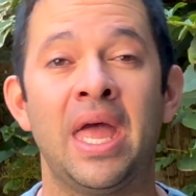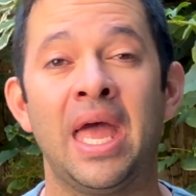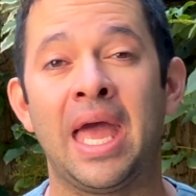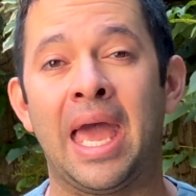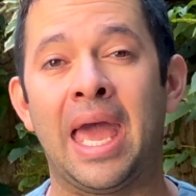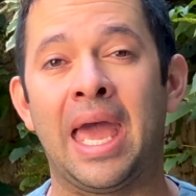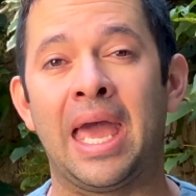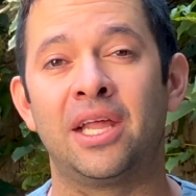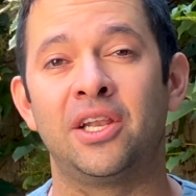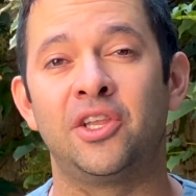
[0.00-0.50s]

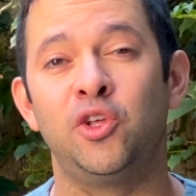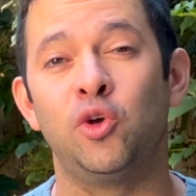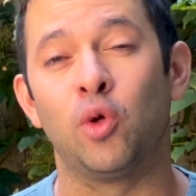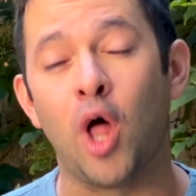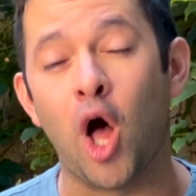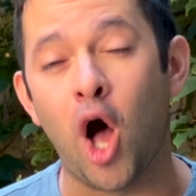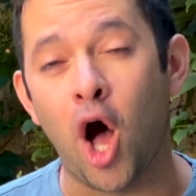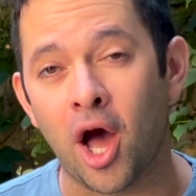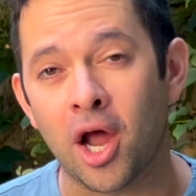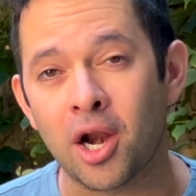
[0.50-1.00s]
and
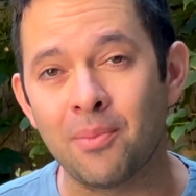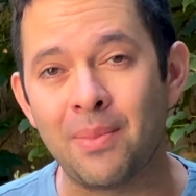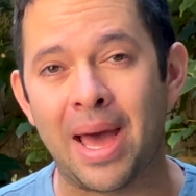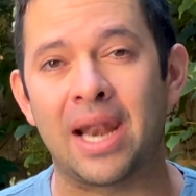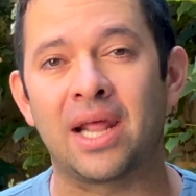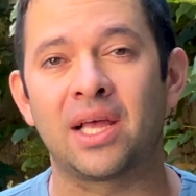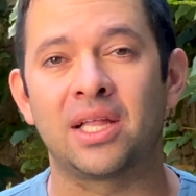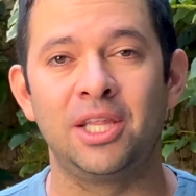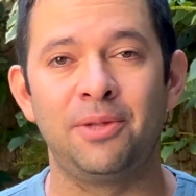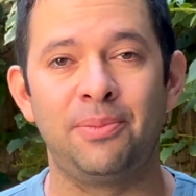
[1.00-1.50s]
you'll
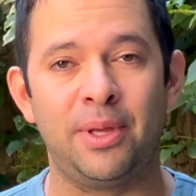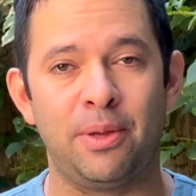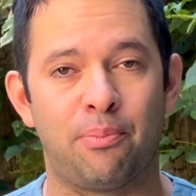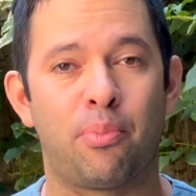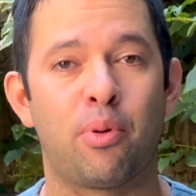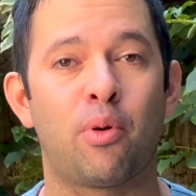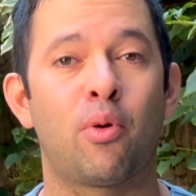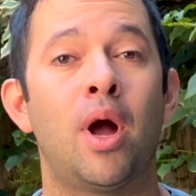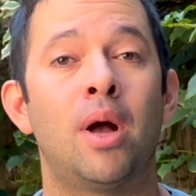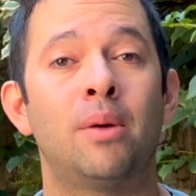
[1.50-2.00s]
automatically be
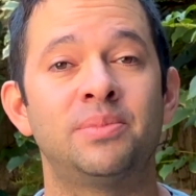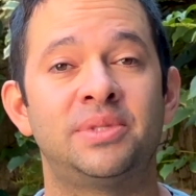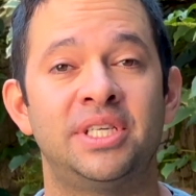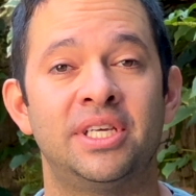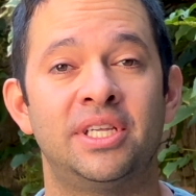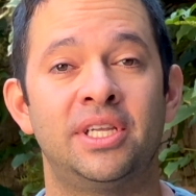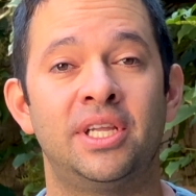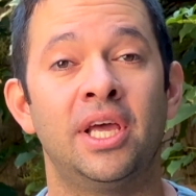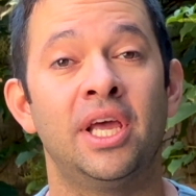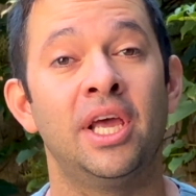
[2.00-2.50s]

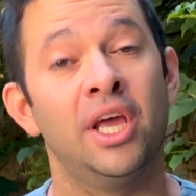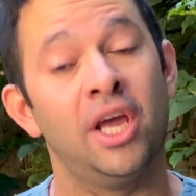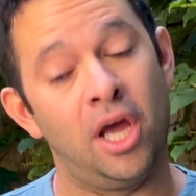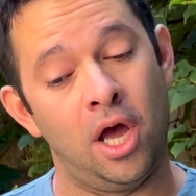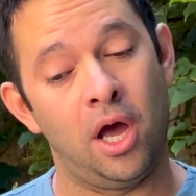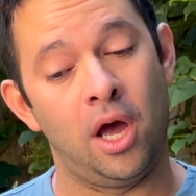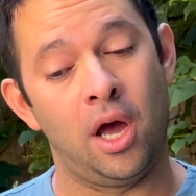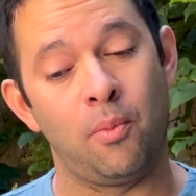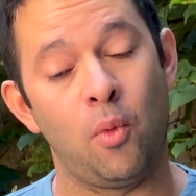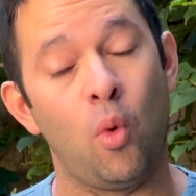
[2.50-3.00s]
prompted
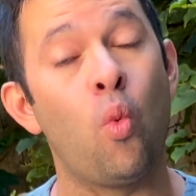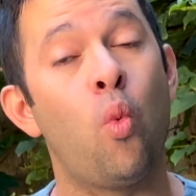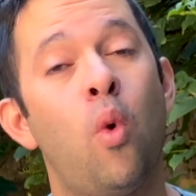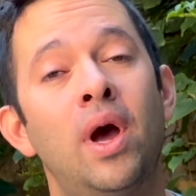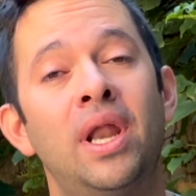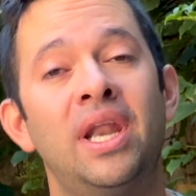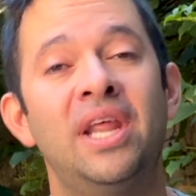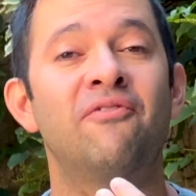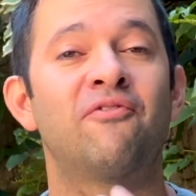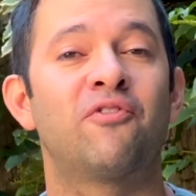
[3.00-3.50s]

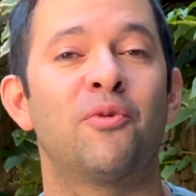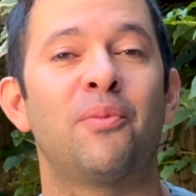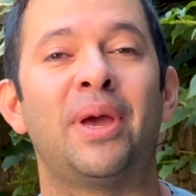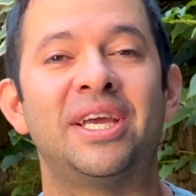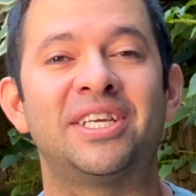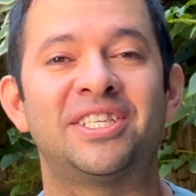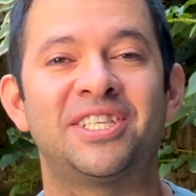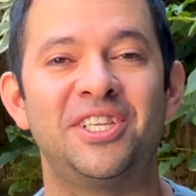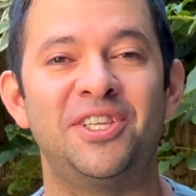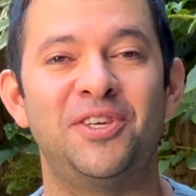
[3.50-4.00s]
what
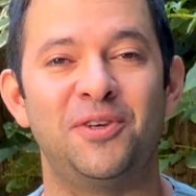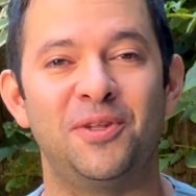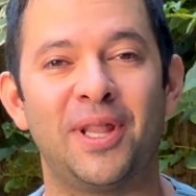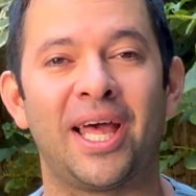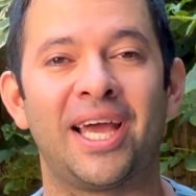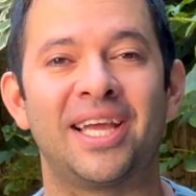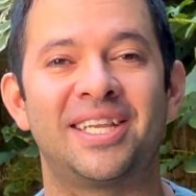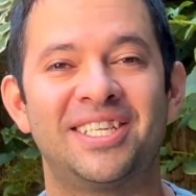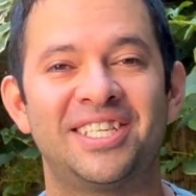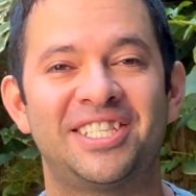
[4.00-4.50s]
information you'd
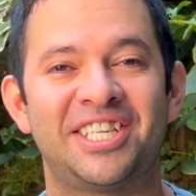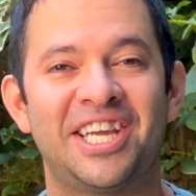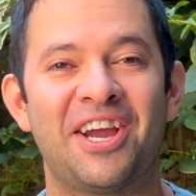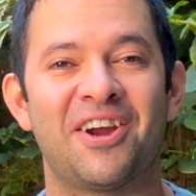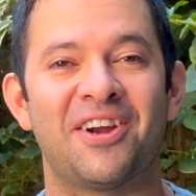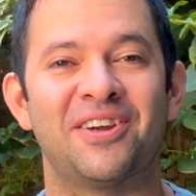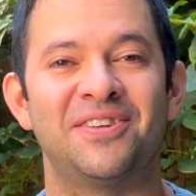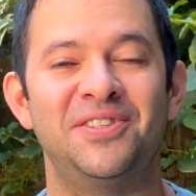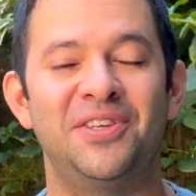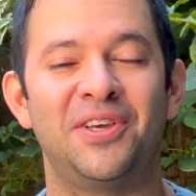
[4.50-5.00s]
like to
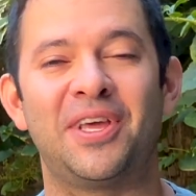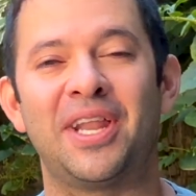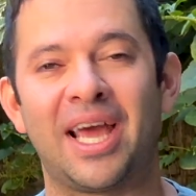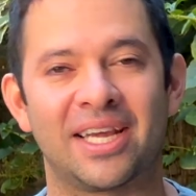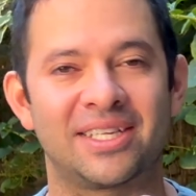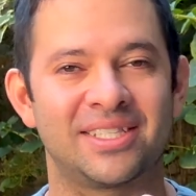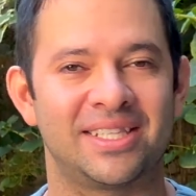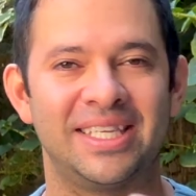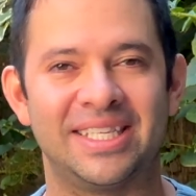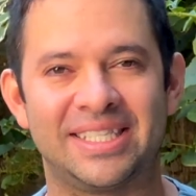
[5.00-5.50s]
share. You can
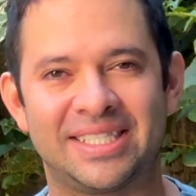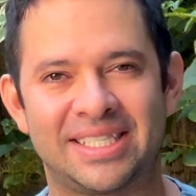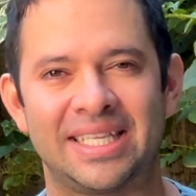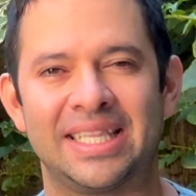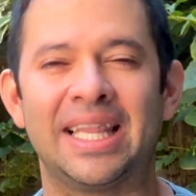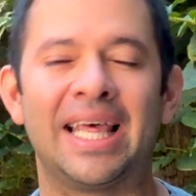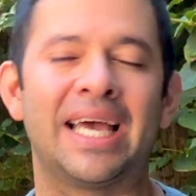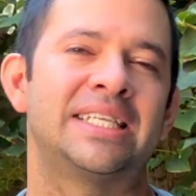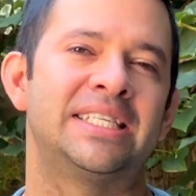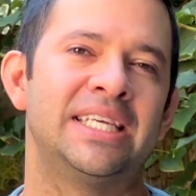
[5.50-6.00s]
actually
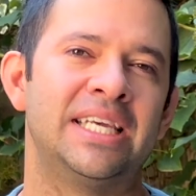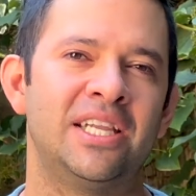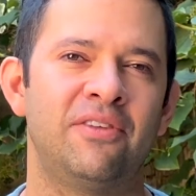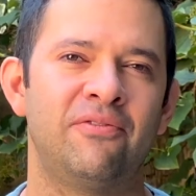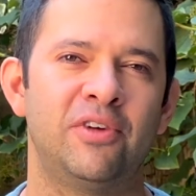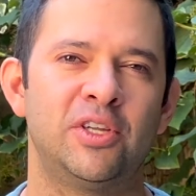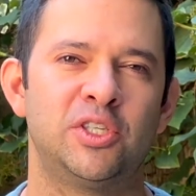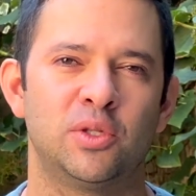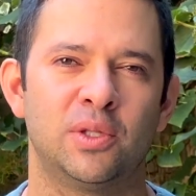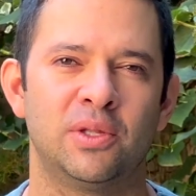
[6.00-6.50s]
select
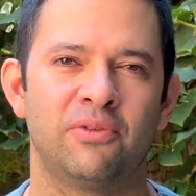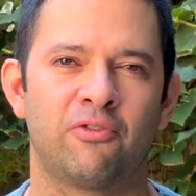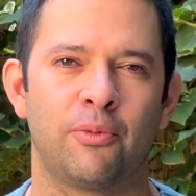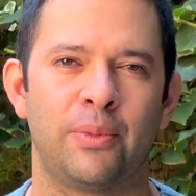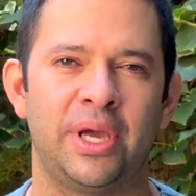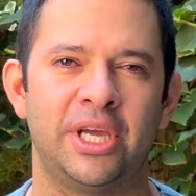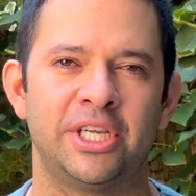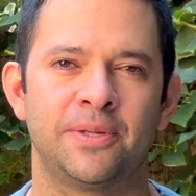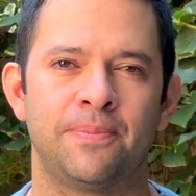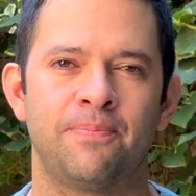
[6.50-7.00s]
individual
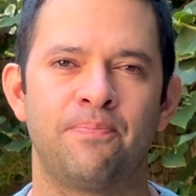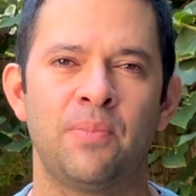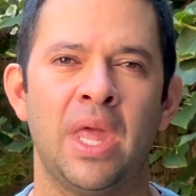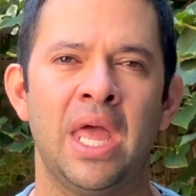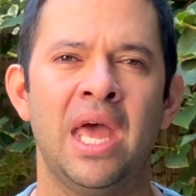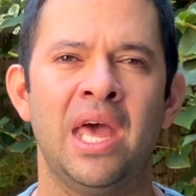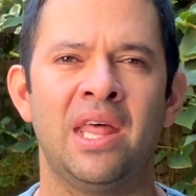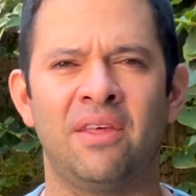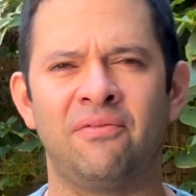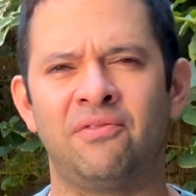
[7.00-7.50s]
information.
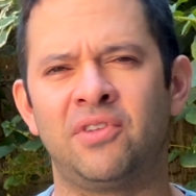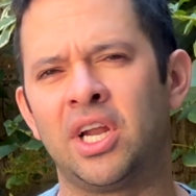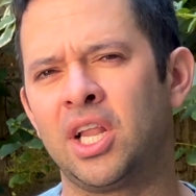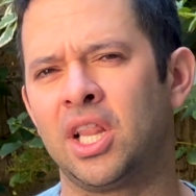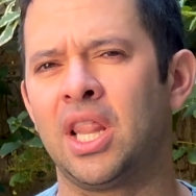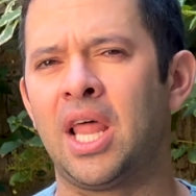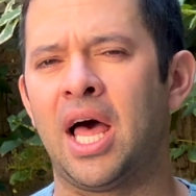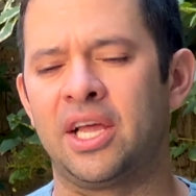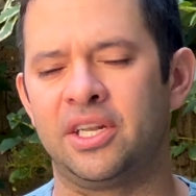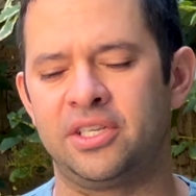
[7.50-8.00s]
They've done a
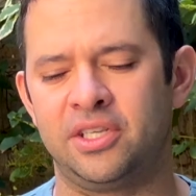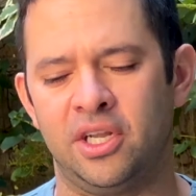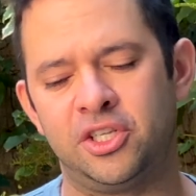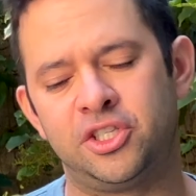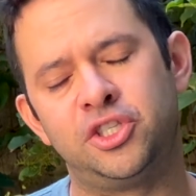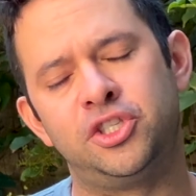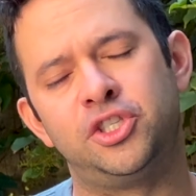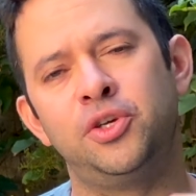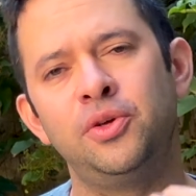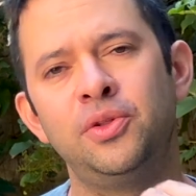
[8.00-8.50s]

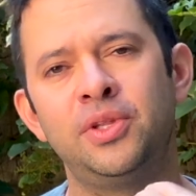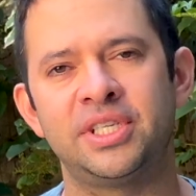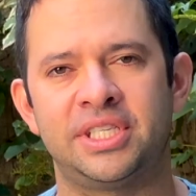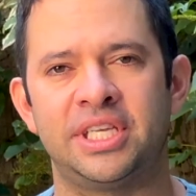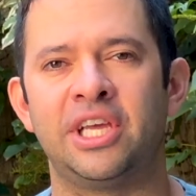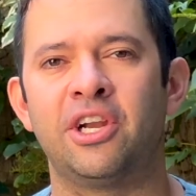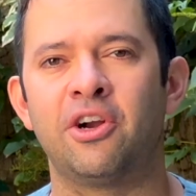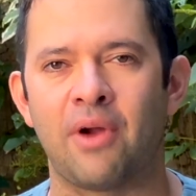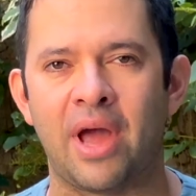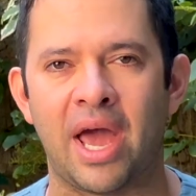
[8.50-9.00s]
lot to this
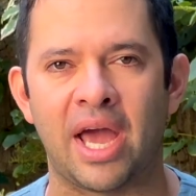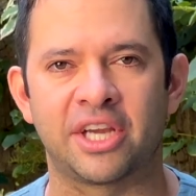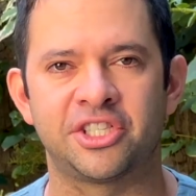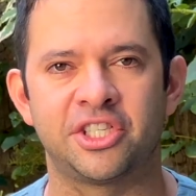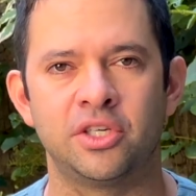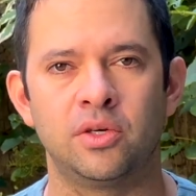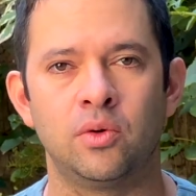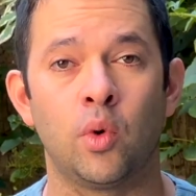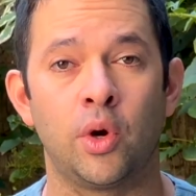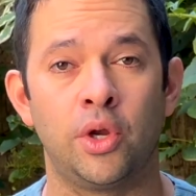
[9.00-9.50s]

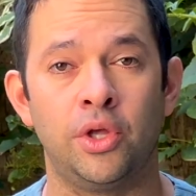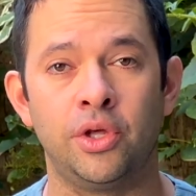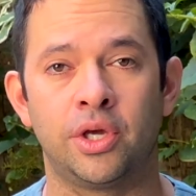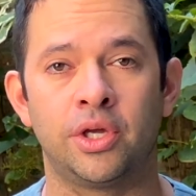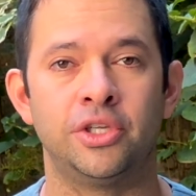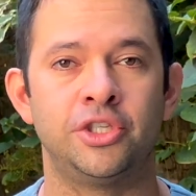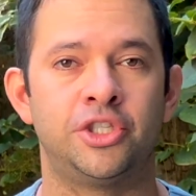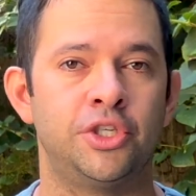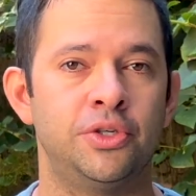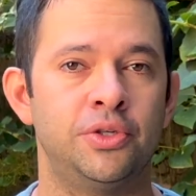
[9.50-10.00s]
interaction where you
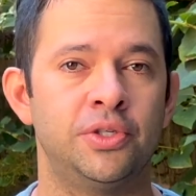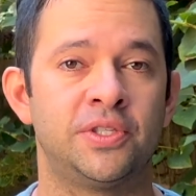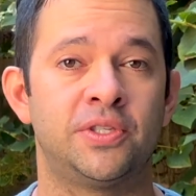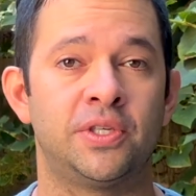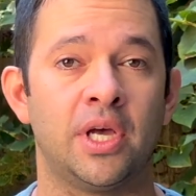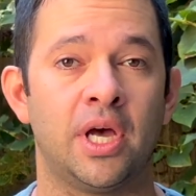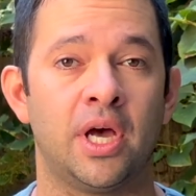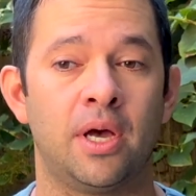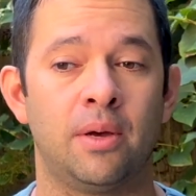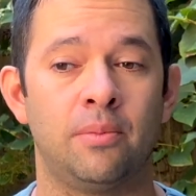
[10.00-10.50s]
can choose
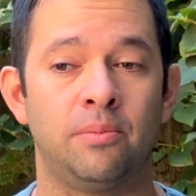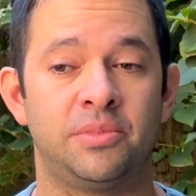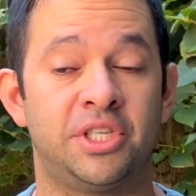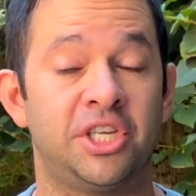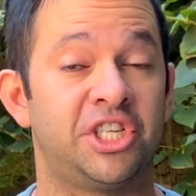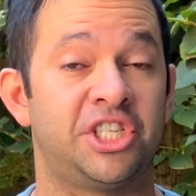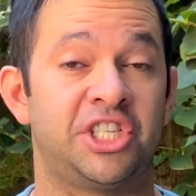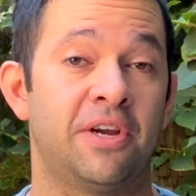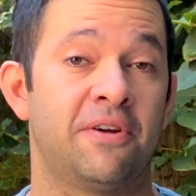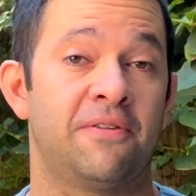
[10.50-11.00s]

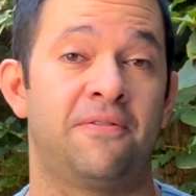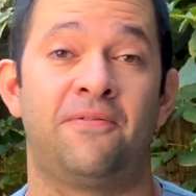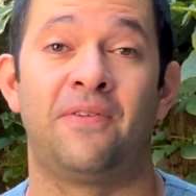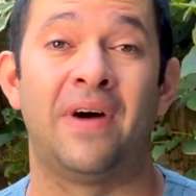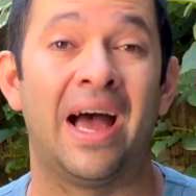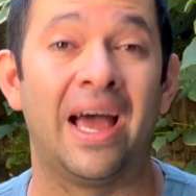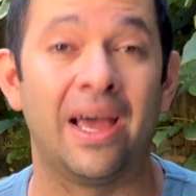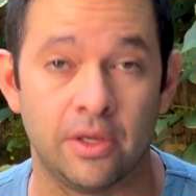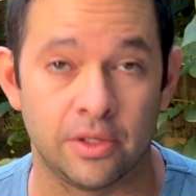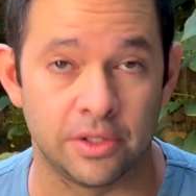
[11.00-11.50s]
to share
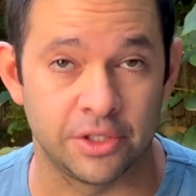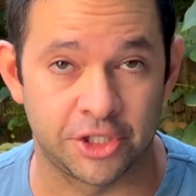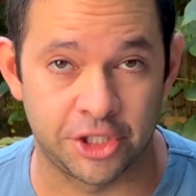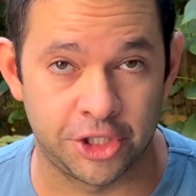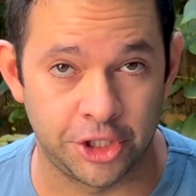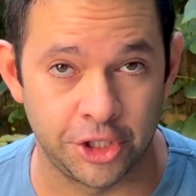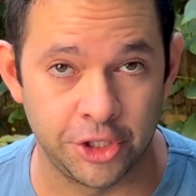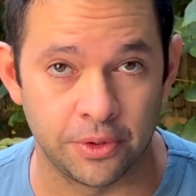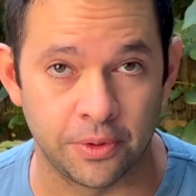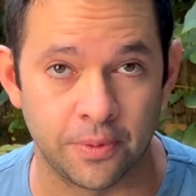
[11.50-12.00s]
files
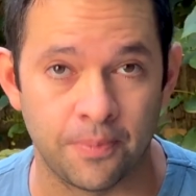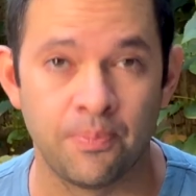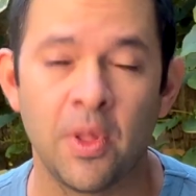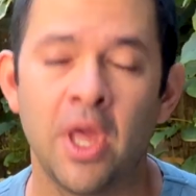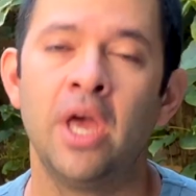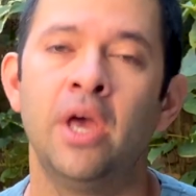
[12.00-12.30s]
too.